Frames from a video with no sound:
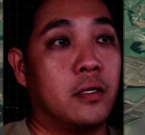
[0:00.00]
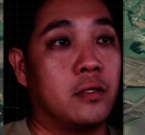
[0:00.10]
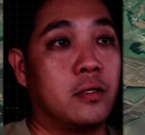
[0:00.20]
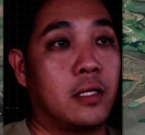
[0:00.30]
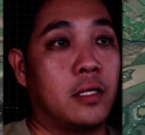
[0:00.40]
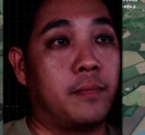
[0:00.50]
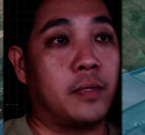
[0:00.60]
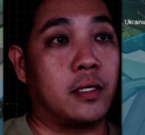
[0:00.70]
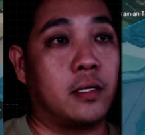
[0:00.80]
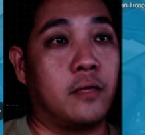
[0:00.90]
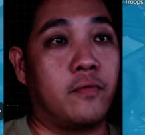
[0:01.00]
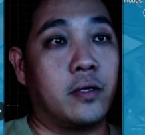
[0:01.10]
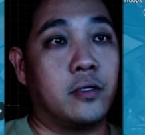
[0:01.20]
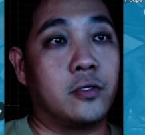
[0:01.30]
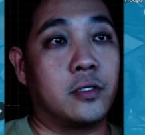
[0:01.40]
Nothing particularly very
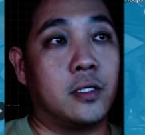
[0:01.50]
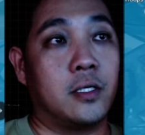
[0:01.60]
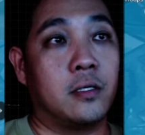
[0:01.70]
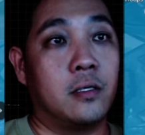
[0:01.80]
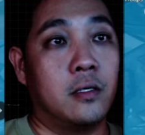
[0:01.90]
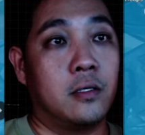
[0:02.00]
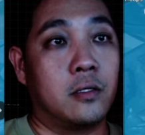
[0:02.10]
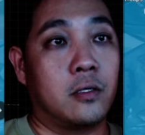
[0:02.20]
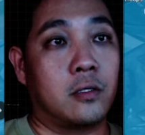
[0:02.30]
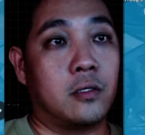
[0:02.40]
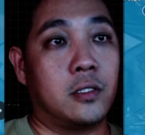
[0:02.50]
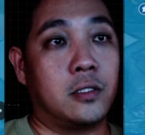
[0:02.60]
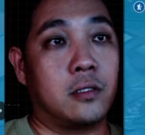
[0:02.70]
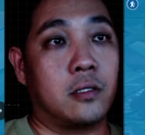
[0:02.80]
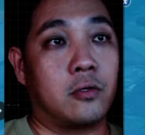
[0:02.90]
interesting.
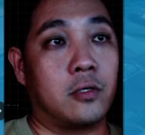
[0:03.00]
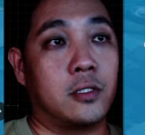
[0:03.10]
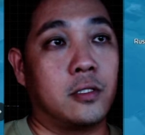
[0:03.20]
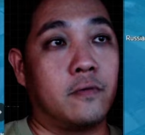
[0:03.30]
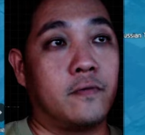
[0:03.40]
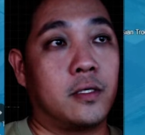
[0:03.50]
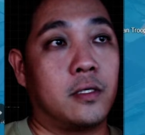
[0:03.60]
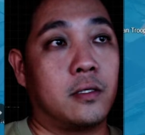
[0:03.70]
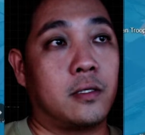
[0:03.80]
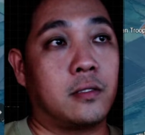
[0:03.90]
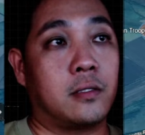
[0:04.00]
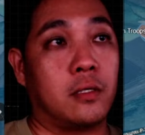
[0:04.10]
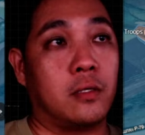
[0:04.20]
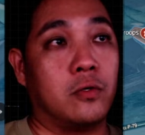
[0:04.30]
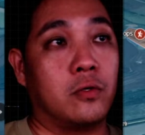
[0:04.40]
The crossing over here. Let's take a
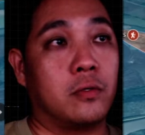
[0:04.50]
look.